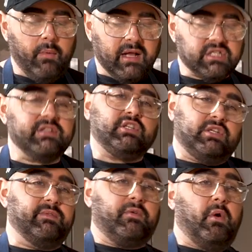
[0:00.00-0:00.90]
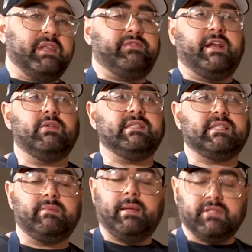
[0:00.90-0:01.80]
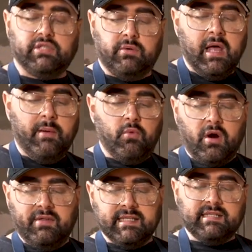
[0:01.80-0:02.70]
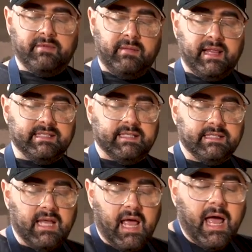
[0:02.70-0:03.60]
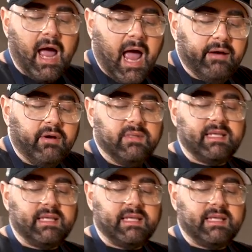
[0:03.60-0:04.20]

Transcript: watched all these videos, and some people do more of this, some less of this. I don't know what's